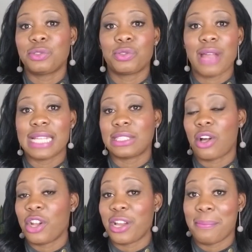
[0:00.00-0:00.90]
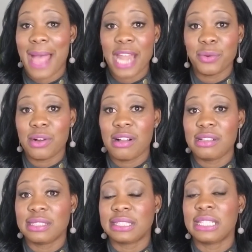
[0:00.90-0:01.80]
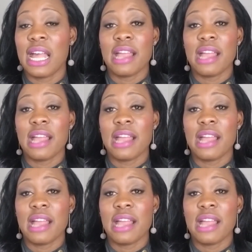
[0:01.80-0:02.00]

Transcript: who writes all your manuals,